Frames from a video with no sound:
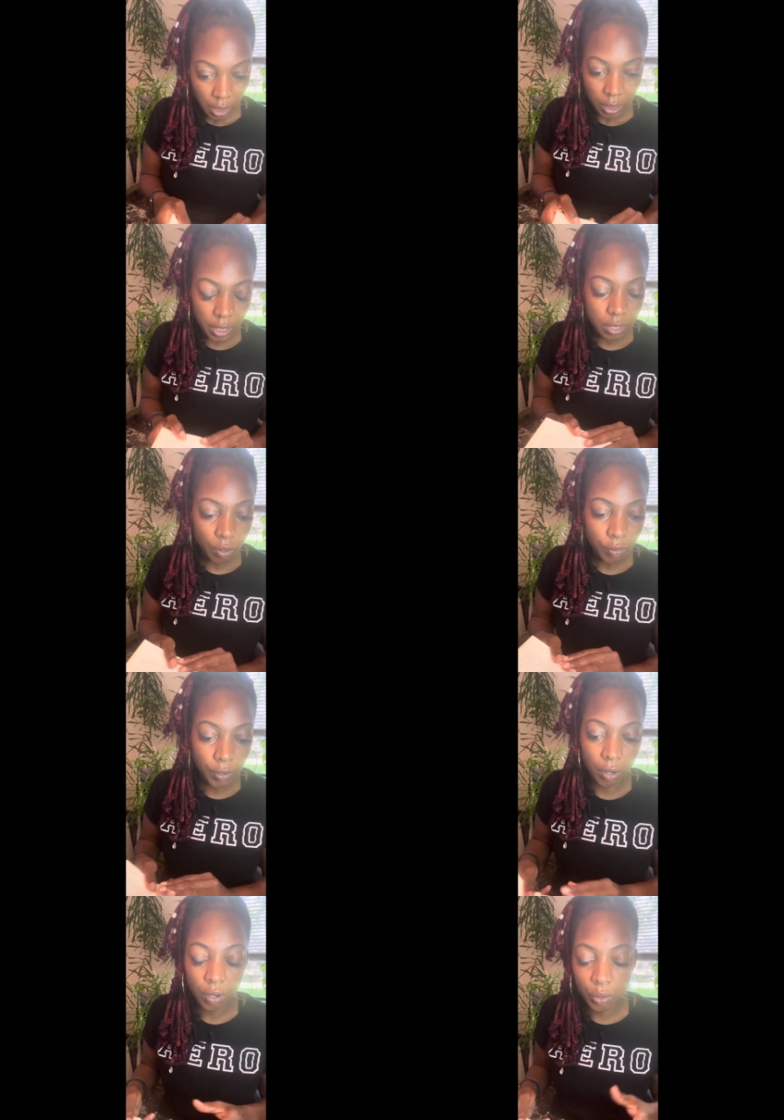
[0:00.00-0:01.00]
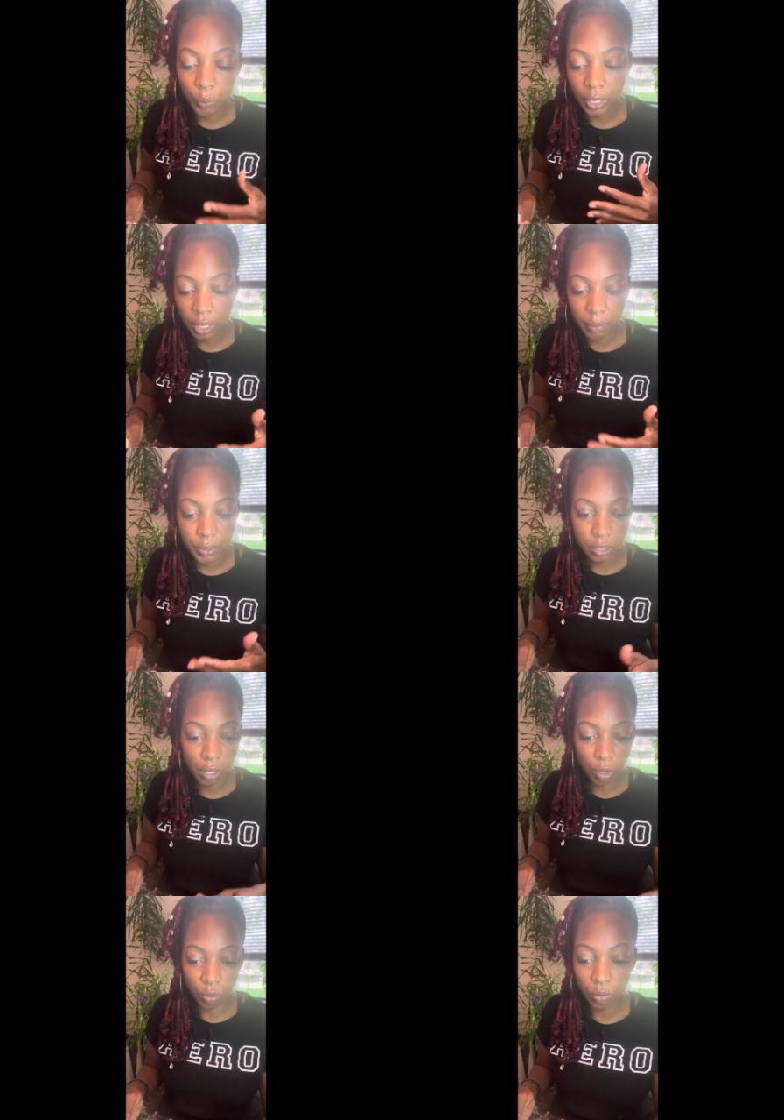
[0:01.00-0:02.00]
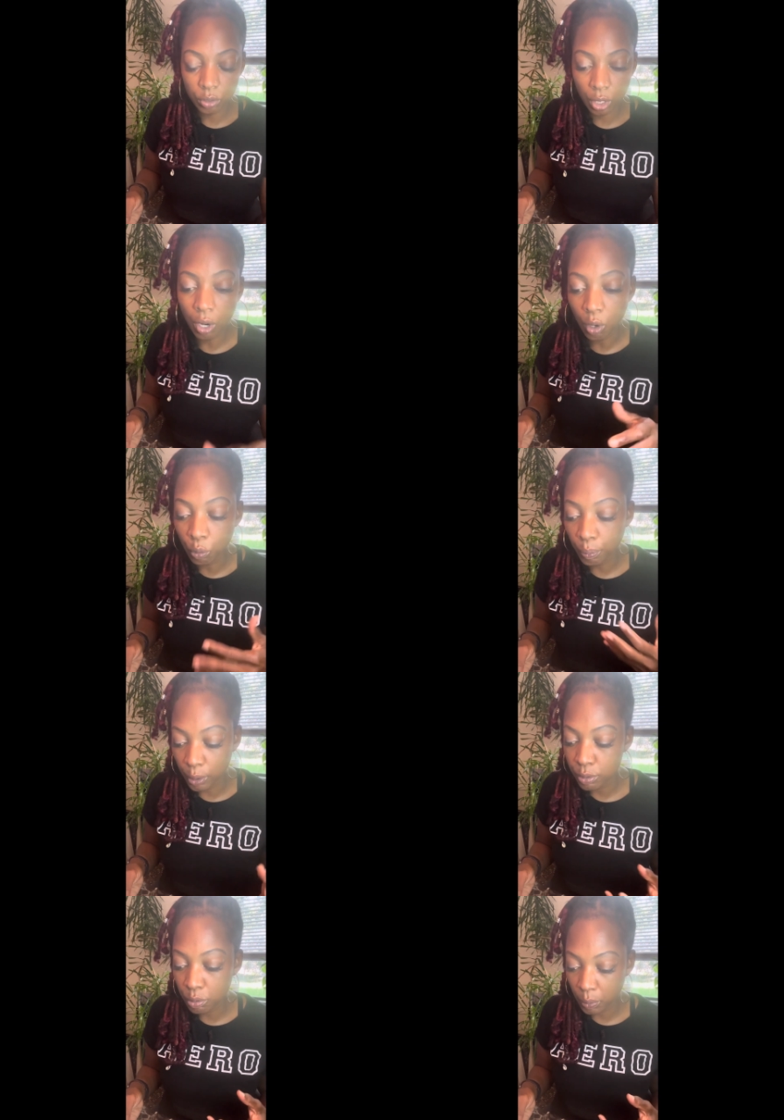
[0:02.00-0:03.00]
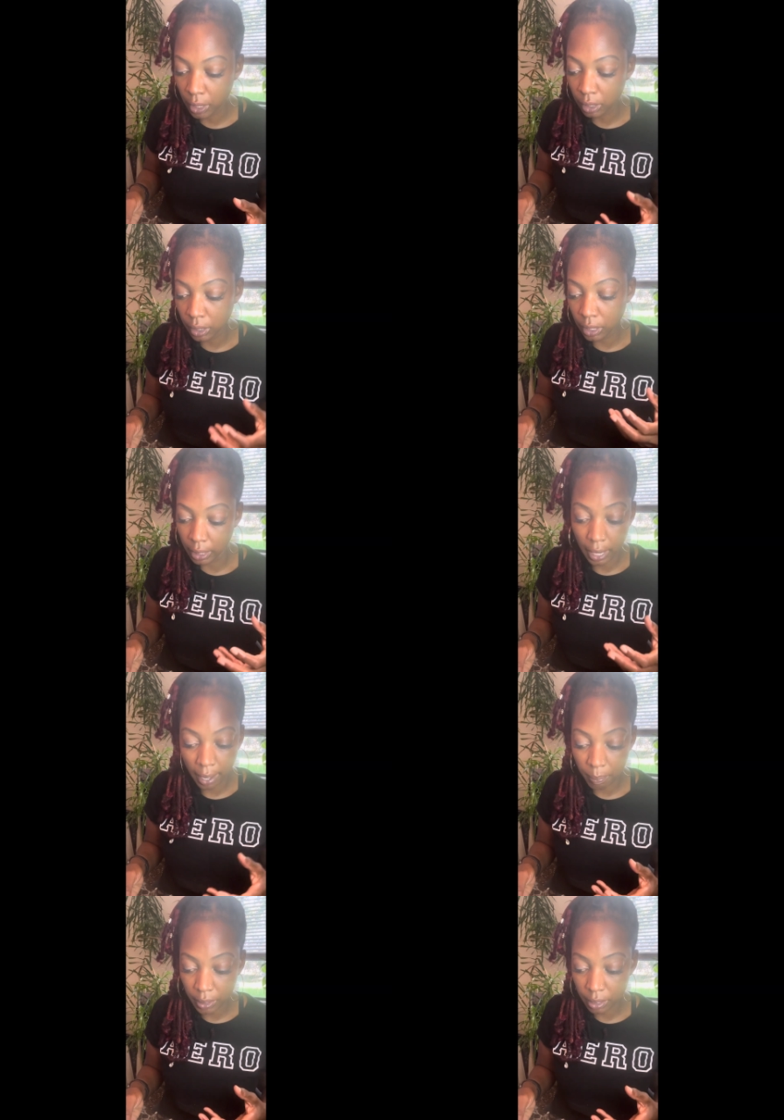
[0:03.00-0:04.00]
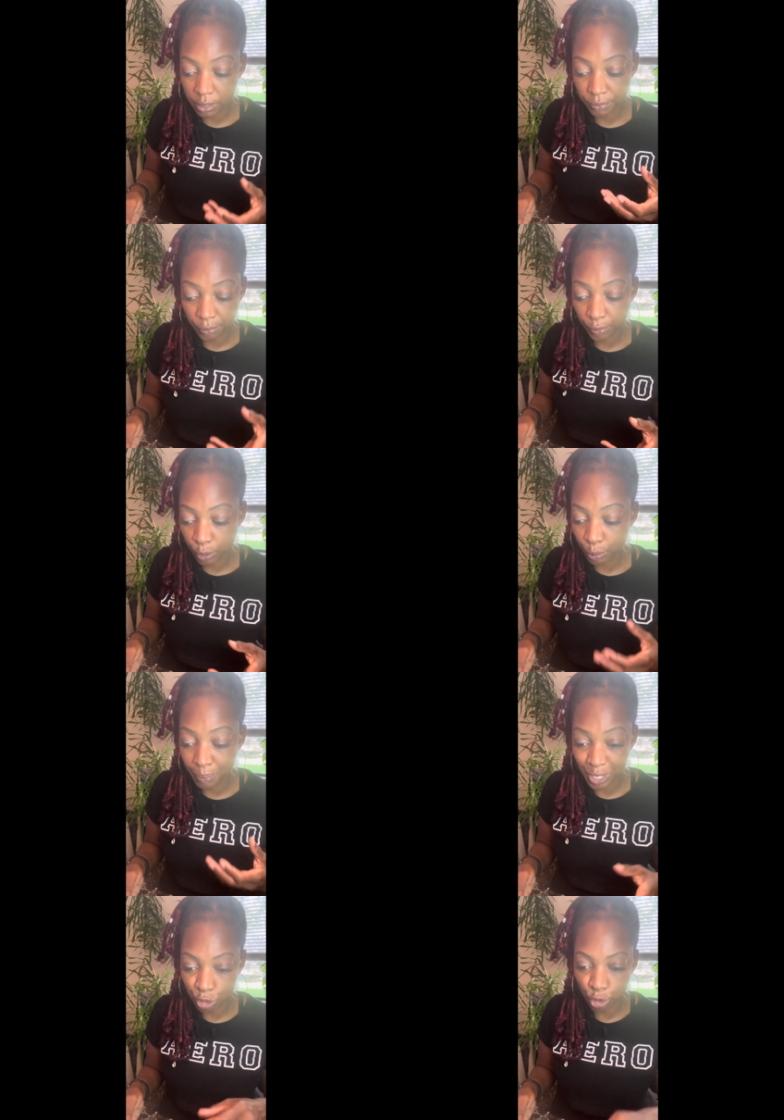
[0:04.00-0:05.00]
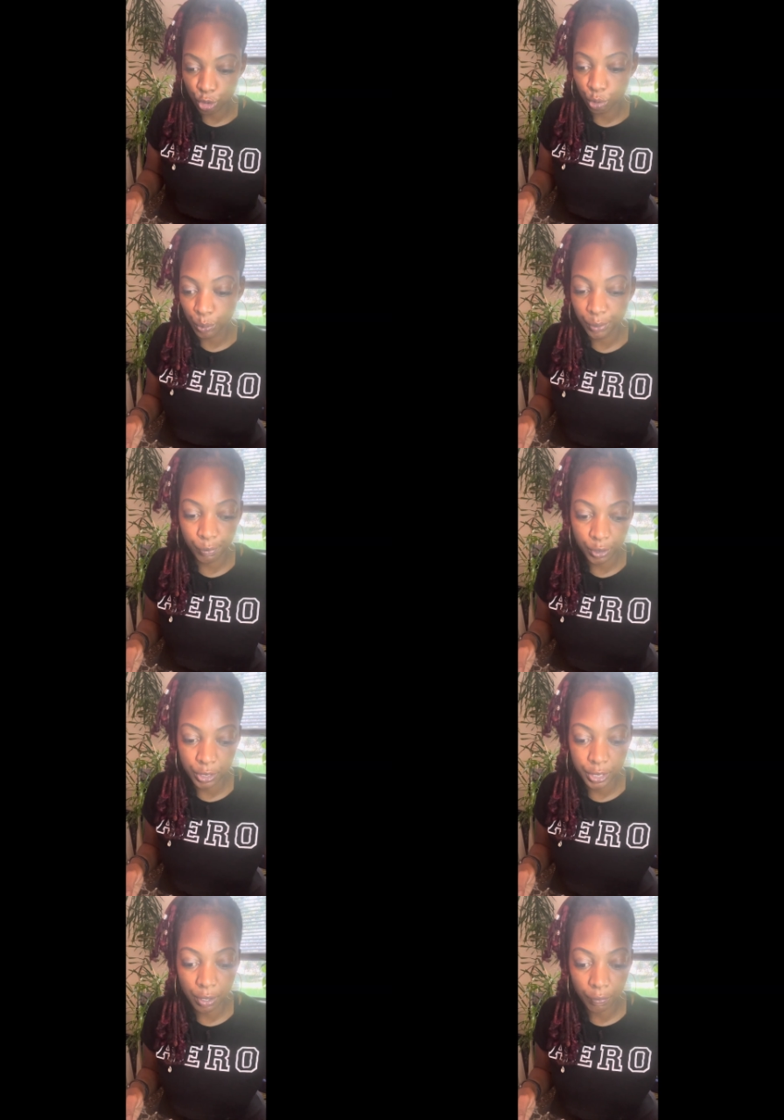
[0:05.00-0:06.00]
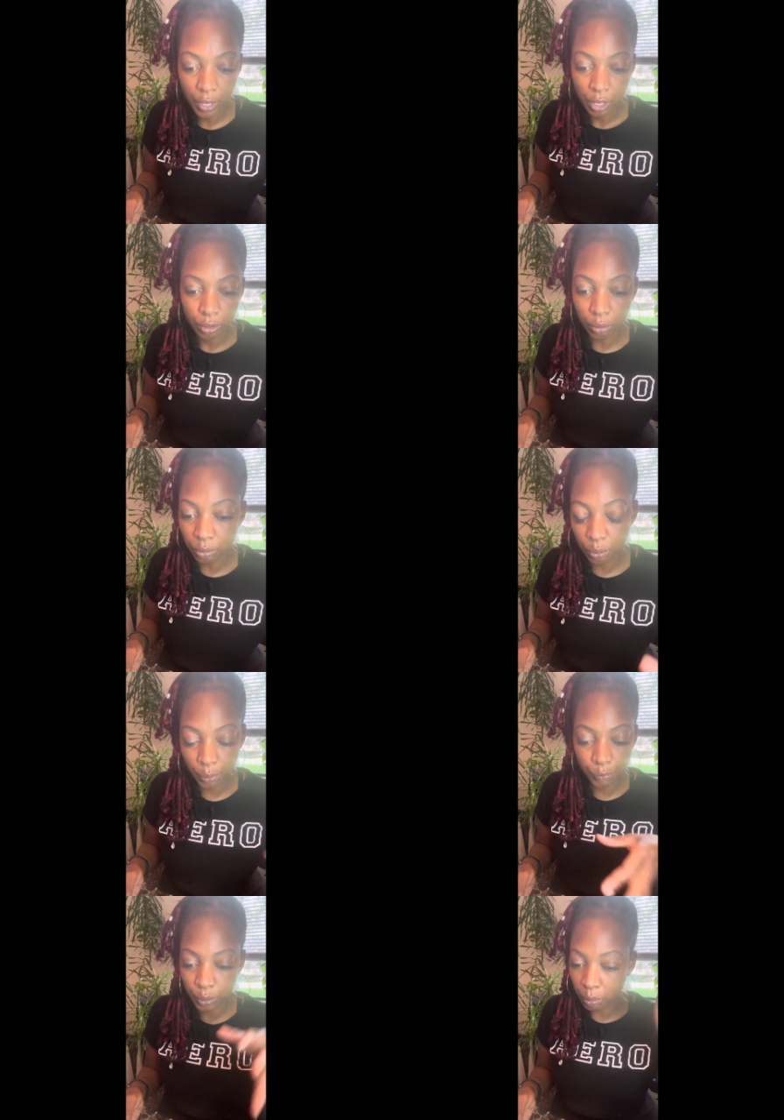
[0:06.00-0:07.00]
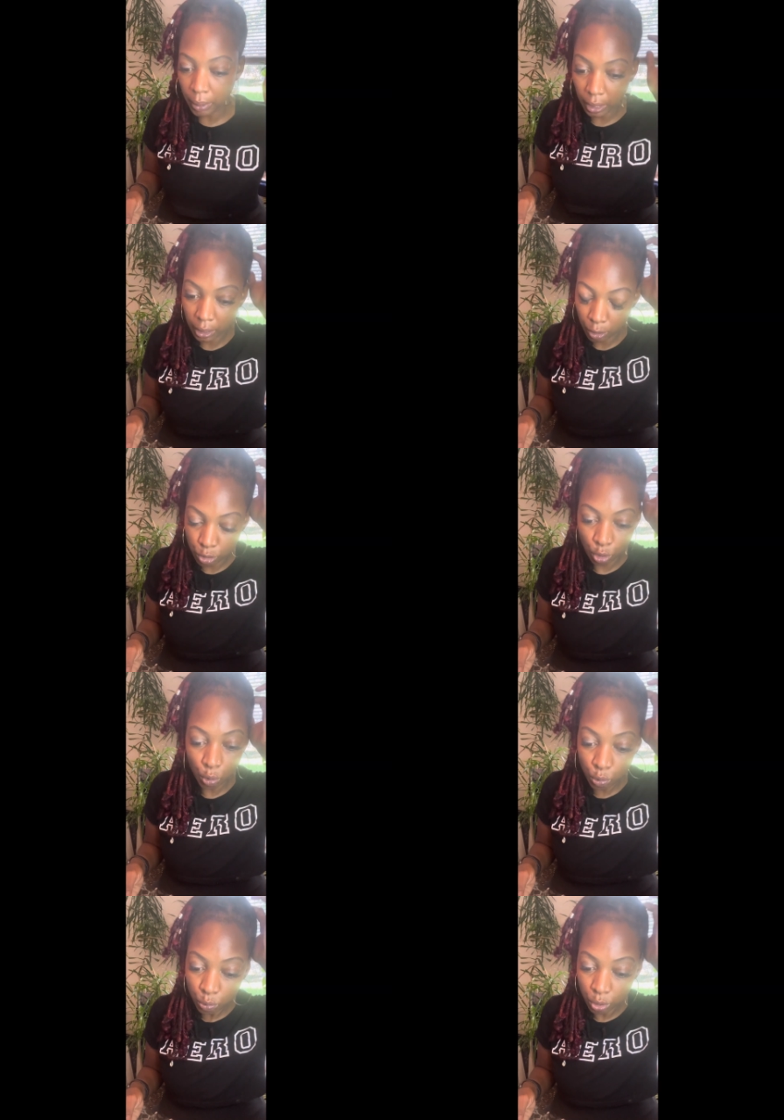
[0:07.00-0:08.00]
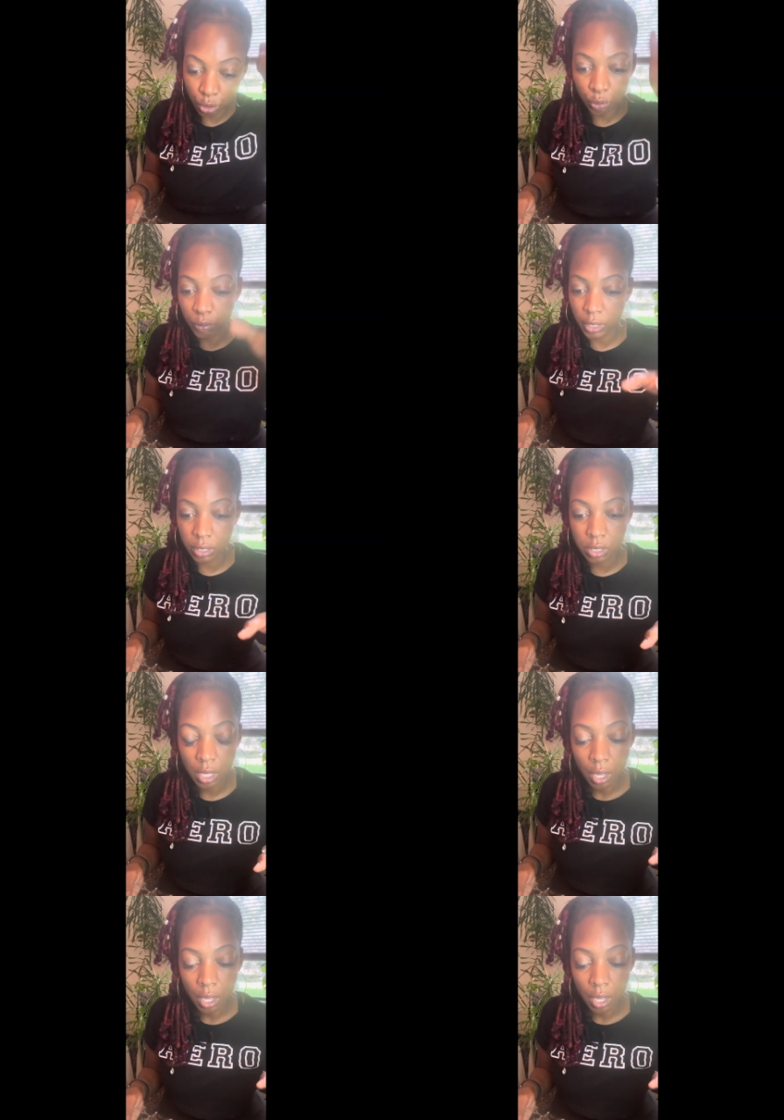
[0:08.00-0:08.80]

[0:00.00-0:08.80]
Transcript: this overall, when it comes to your own personal healing and happiness, for real, make sure you're doing it for yourself. Don't do it for nobody else. Don't do this